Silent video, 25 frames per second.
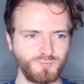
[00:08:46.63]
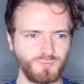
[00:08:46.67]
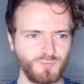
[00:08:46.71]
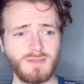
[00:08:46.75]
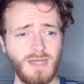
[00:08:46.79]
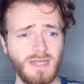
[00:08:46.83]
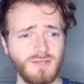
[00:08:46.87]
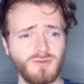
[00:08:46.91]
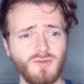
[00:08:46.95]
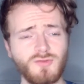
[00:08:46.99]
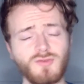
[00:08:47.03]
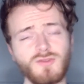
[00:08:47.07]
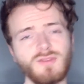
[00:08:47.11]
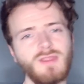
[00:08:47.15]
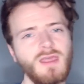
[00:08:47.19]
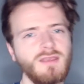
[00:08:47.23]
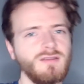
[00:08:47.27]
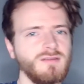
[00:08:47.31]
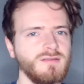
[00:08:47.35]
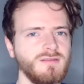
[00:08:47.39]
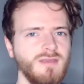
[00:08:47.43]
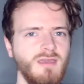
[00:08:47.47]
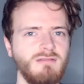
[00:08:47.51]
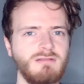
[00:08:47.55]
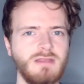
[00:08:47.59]
That doesn't
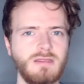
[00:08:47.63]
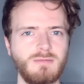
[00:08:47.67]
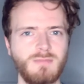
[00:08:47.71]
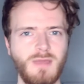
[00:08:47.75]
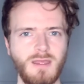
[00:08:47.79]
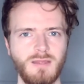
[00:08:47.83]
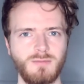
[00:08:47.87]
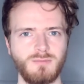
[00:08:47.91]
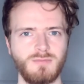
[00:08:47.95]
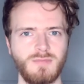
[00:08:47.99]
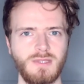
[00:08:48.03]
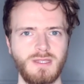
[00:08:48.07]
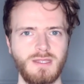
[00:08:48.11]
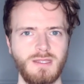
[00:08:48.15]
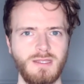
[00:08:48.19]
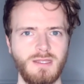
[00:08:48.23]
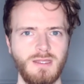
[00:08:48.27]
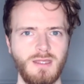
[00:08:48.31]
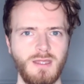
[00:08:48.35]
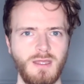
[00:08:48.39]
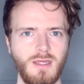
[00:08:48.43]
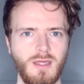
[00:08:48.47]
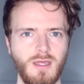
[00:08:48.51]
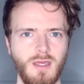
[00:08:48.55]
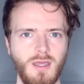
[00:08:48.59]
necessarily make
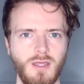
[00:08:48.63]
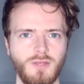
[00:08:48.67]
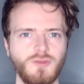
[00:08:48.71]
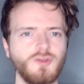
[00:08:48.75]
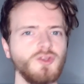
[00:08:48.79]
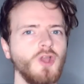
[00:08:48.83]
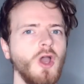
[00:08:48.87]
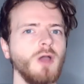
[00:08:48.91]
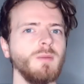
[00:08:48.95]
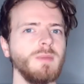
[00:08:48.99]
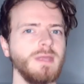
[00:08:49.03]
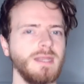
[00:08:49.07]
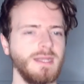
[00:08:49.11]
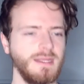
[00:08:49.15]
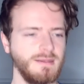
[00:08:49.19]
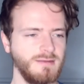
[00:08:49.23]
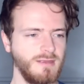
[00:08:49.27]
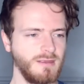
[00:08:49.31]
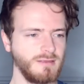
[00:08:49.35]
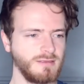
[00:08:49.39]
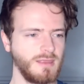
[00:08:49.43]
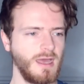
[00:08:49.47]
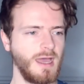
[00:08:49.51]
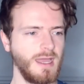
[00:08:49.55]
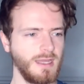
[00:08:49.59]
me... Do you know what I mean? It
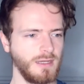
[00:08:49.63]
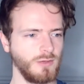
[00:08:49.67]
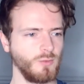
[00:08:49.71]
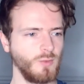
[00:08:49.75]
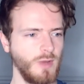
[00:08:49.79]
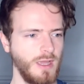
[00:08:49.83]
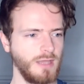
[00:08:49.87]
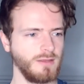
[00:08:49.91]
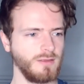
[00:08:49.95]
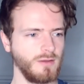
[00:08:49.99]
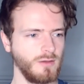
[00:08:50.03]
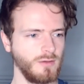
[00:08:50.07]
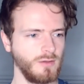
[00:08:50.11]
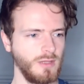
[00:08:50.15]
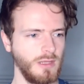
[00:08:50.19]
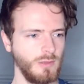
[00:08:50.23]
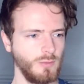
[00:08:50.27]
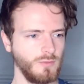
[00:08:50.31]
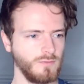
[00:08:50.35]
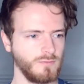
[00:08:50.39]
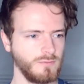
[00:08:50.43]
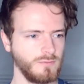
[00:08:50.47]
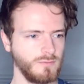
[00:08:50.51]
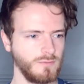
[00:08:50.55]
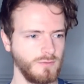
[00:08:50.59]
did that in a way that
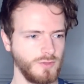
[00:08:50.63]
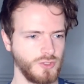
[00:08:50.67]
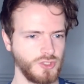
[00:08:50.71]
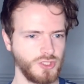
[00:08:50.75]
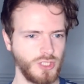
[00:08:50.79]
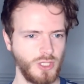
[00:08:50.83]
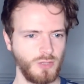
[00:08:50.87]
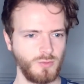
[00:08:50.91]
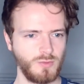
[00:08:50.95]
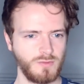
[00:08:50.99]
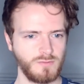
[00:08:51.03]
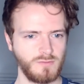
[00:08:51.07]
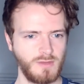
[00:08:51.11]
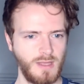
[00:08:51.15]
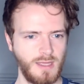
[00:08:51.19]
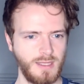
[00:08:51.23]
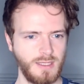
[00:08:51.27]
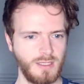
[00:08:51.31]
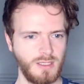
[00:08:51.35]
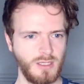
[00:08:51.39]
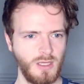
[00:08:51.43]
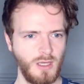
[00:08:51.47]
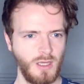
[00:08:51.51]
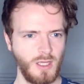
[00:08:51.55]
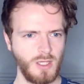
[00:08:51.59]
the show was
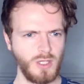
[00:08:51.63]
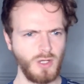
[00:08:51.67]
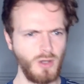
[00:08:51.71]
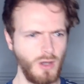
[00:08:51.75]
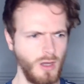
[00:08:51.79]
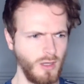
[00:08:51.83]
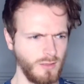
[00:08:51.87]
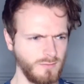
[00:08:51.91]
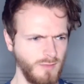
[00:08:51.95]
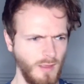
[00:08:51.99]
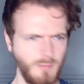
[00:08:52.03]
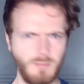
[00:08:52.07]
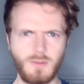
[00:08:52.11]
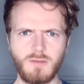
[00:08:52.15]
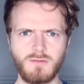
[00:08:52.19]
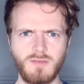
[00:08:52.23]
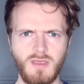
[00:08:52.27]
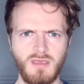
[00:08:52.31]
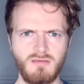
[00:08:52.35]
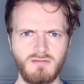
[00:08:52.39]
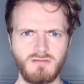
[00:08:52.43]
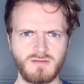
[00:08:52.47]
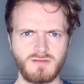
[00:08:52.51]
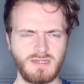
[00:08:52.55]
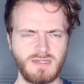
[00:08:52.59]
like, oh, take me
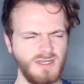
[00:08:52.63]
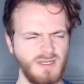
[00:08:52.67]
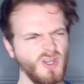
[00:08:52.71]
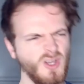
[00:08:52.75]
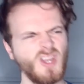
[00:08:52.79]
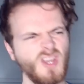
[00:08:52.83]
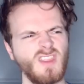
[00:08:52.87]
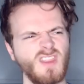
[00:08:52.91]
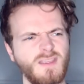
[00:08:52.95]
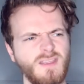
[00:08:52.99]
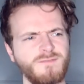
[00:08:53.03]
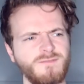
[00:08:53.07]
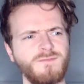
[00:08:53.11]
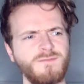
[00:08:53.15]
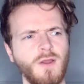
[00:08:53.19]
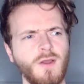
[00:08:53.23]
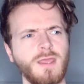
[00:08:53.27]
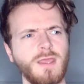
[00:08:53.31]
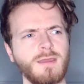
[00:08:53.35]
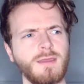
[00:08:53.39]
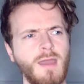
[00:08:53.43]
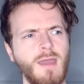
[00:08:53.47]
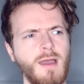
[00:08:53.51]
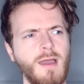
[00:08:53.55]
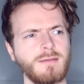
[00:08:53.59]
seriously. Look at these
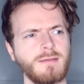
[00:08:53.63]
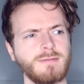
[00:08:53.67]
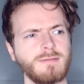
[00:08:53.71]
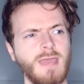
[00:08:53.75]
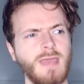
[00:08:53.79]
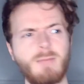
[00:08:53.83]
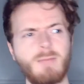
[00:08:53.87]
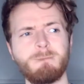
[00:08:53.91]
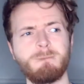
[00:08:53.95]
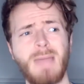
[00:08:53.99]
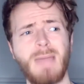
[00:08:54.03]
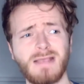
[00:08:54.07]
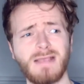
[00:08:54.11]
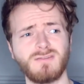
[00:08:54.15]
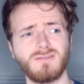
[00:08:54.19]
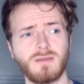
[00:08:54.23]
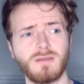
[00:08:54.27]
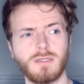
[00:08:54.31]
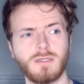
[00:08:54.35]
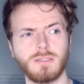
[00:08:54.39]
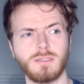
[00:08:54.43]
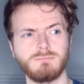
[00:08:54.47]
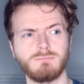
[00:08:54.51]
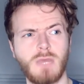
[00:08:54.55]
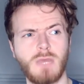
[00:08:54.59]
fucking guys. They're getting
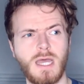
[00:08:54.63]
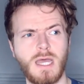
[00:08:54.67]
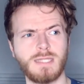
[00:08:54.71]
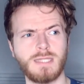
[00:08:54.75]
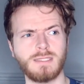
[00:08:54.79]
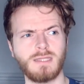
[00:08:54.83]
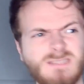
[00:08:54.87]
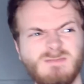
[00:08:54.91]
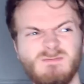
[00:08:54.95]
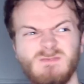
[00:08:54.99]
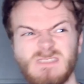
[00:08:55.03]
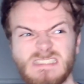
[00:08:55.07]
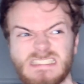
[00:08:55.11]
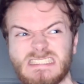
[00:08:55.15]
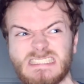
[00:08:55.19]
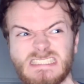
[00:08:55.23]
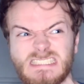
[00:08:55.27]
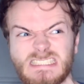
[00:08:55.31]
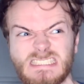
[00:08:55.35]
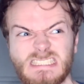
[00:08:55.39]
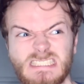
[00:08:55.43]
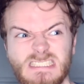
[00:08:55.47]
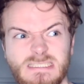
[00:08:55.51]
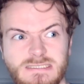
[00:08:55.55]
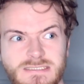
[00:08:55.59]
massacred, man. They're
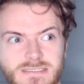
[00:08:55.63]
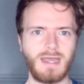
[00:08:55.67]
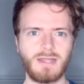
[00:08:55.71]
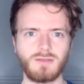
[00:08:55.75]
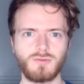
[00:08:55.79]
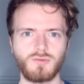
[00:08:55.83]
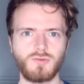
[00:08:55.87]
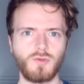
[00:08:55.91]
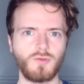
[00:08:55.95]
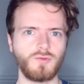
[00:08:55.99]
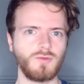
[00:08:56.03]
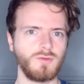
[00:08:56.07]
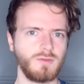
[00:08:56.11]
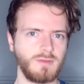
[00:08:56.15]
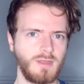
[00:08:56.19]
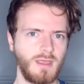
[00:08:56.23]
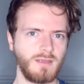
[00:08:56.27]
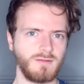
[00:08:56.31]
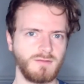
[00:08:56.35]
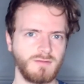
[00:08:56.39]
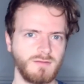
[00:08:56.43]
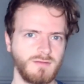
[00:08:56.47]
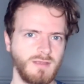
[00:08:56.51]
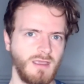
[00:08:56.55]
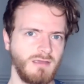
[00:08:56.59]
massacred. That doesn't
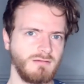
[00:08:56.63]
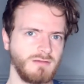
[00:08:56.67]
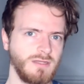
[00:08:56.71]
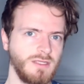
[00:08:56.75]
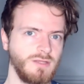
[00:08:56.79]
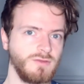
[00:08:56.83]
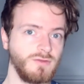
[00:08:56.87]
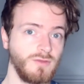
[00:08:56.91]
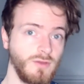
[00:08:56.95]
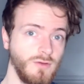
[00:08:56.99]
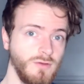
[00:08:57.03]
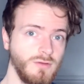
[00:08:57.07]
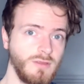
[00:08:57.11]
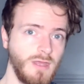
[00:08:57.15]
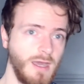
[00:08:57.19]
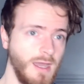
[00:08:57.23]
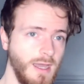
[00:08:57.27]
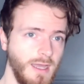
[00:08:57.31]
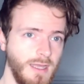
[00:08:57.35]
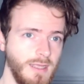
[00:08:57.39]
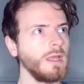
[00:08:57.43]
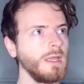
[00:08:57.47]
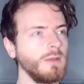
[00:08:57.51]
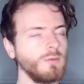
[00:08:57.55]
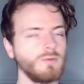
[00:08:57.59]
necessarily do
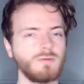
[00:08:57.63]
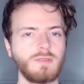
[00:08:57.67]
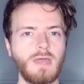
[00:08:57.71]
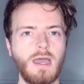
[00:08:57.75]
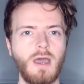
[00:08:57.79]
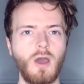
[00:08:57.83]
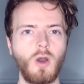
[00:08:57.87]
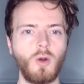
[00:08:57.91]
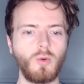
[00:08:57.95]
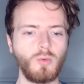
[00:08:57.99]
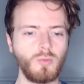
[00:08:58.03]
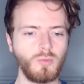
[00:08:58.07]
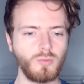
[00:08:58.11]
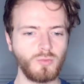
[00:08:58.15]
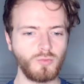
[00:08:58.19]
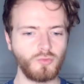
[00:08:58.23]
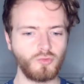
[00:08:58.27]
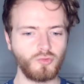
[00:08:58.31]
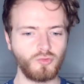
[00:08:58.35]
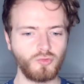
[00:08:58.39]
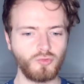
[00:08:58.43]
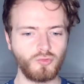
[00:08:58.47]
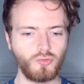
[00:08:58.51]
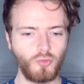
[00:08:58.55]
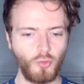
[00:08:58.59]
that. It was that whole
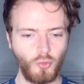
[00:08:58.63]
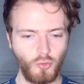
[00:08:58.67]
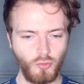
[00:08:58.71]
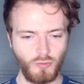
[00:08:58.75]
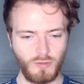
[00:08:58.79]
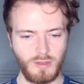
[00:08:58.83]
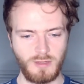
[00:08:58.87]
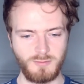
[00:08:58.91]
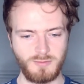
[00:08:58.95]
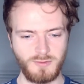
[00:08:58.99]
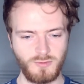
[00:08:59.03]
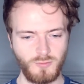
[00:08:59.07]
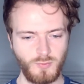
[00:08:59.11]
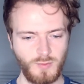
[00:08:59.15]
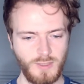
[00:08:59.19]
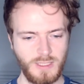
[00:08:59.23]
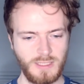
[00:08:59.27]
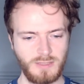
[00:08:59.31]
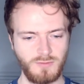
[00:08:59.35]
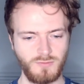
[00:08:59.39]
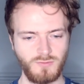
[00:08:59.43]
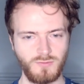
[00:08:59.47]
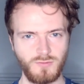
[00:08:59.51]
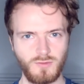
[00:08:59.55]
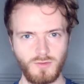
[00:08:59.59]
story
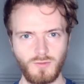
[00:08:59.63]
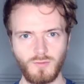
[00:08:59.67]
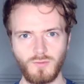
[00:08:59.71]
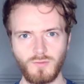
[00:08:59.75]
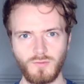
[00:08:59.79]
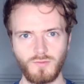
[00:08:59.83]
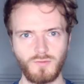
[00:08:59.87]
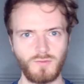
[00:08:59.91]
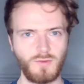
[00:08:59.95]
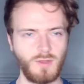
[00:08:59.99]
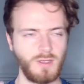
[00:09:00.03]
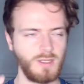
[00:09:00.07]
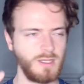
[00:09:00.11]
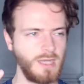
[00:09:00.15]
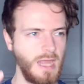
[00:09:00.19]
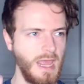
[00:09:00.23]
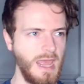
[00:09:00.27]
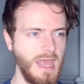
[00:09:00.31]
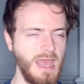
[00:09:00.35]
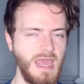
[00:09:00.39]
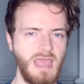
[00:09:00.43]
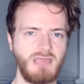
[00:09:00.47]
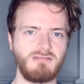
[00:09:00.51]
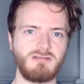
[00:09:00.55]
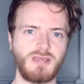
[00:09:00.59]
between Zeus and
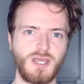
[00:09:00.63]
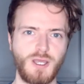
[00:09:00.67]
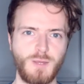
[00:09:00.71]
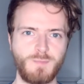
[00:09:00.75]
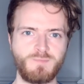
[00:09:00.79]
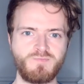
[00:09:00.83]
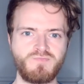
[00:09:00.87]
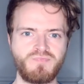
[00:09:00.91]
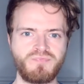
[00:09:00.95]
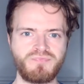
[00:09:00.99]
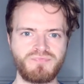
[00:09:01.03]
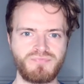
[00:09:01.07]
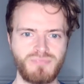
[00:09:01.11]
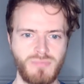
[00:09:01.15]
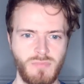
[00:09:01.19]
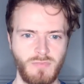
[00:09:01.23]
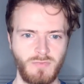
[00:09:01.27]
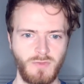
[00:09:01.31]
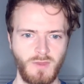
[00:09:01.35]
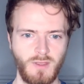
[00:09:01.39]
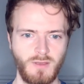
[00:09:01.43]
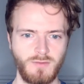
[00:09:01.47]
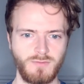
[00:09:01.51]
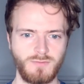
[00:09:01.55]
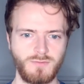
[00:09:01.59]
Hera
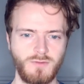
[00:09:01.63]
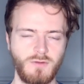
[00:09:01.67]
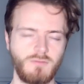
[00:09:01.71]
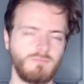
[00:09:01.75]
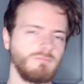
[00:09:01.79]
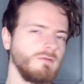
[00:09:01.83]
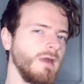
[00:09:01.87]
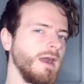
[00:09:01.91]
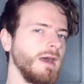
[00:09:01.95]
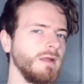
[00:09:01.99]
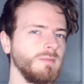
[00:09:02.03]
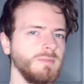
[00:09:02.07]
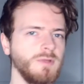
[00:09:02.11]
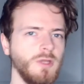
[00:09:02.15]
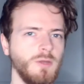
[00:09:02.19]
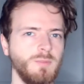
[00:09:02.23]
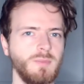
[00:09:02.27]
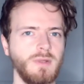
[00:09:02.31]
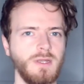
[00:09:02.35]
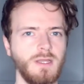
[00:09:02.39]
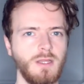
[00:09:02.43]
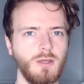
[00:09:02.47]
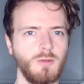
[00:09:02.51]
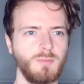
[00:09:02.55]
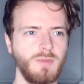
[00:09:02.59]
that riled me
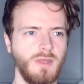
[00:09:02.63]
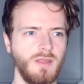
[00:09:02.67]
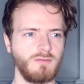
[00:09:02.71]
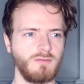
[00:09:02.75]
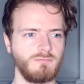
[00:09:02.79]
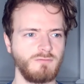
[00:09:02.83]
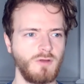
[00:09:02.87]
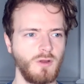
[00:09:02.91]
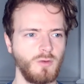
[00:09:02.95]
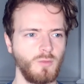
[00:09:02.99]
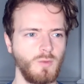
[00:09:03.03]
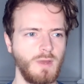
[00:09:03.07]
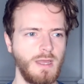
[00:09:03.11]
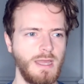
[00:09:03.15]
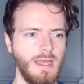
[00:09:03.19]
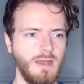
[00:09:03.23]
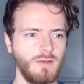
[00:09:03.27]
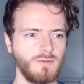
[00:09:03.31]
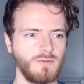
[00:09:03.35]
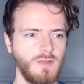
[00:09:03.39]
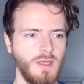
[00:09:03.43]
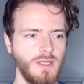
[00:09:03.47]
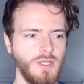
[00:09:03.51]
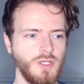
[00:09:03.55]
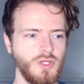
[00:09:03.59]
up a little the wrong way. I
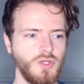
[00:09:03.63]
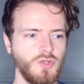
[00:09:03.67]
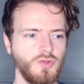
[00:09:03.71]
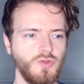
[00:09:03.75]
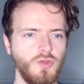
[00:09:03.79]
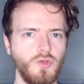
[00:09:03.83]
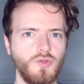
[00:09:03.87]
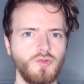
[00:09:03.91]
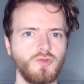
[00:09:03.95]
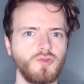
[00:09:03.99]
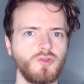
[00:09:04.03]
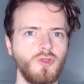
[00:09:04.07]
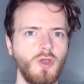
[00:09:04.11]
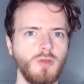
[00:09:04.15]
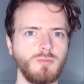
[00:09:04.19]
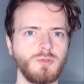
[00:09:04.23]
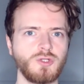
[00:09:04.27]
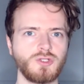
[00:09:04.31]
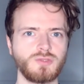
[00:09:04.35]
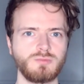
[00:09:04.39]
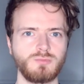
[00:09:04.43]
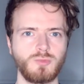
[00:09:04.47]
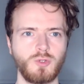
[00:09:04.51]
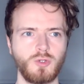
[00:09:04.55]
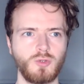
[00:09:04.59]
was like, you could do so
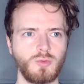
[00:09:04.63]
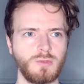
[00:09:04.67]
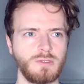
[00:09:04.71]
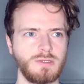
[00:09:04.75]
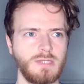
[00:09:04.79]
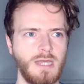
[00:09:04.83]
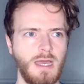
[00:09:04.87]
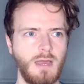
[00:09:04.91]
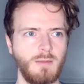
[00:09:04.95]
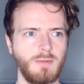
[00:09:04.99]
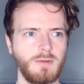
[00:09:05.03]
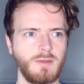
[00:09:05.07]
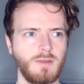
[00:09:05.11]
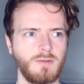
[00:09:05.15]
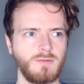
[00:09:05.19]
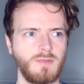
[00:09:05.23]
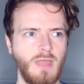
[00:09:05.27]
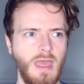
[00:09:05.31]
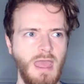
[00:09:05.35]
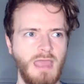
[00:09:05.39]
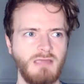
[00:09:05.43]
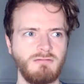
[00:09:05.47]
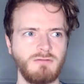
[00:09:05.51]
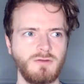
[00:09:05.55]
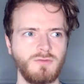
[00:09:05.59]
much more with that because
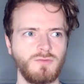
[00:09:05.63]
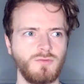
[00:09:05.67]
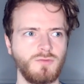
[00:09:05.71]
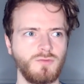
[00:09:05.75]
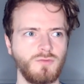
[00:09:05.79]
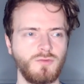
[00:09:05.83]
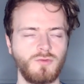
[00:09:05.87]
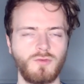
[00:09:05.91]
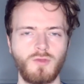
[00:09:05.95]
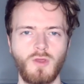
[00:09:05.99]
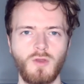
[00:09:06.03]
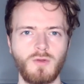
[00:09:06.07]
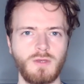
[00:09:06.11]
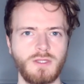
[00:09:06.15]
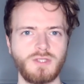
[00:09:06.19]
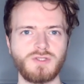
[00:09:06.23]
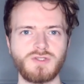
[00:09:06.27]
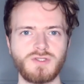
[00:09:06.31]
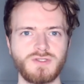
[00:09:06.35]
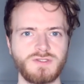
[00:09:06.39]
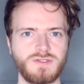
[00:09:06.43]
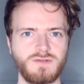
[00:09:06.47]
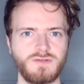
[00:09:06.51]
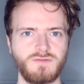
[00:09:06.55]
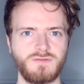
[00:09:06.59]
Hera's totally
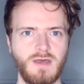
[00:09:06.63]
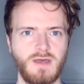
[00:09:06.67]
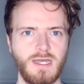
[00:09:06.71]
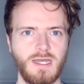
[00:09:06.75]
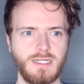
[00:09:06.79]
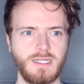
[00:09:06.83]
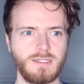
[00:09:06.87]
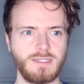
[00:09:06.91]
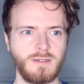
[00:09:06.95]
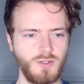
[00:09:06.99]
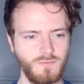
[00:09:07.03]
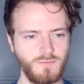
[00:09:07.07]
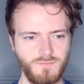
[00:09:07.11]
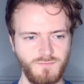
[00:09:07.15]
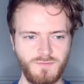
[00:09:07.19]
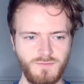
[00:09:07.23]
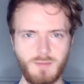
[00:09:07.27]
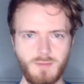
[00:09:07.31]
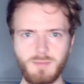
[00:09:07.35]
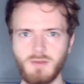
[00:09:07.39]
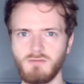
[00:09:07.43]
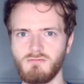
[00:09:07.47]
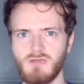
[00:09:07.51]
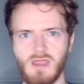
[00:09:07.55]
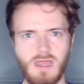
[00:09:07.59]
justified. You could
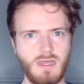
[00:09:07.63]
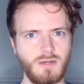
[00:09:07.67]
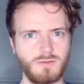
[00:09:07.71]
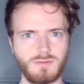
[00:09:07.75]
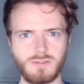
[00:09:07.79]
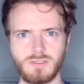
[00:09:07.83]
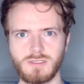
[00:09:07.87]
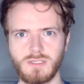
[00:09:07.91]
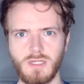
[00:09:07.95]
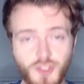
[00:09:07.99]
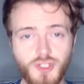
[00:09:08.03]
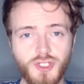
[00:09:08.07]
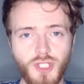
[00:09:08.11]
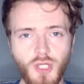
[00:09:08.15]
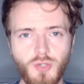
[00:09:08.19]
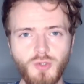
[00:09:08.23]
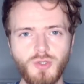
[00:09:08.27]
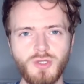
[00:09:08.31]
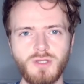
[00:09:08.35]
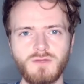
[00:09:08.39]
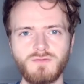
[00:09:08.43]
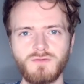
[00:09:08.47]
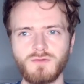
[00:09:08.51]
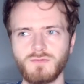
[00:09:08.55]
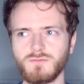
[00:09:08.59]
flip it around. The show
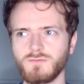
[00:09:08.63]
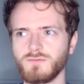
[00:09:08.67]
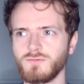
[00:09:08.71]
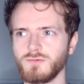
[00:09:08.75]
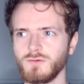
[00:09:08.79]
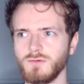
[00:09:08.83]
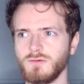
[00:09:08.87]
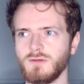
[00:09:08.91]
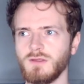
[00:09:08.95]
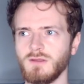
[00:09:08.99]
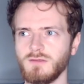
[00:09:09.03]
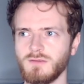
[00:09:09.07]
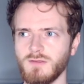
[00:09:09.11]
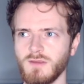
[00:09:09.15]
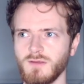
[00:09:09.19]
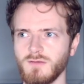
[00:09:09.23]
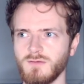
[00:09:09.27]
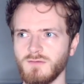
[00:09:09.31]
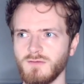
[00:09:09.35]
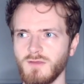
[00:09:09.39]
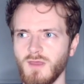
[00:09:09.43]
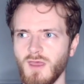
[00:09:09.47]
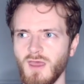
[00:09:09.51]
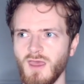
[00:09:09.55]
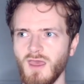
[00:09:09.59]
could have confronted
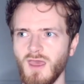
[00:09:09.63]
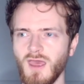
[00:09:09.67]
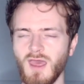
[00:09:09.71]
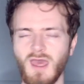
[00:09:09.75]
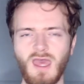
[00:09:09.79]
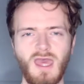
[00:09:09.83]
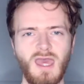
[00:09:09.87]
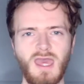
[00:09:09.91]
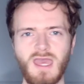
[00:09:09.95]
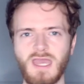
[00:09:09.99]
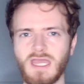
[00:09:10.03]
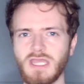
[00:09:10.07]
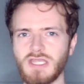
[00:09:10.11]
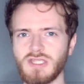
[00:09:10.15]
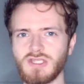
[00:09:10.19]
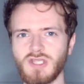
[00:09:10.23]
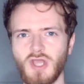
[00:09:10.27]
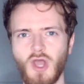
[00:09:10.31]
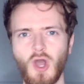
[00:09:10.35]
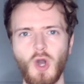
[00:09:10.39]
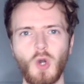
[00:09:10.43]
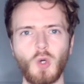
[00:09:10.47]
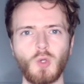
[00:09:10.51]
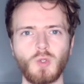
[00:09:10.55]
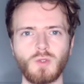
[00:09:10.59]
this
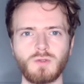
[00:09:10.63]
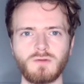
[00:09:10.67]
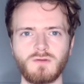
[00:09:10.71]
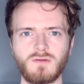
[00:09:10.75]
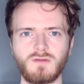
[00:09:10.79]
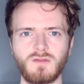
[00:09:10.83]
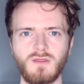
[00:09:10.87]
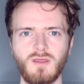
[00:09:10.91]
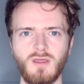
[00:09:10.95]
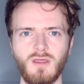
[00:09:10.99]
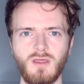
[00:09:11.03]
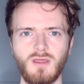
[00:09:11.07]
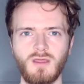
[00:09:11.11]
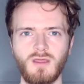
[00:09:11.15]
age-old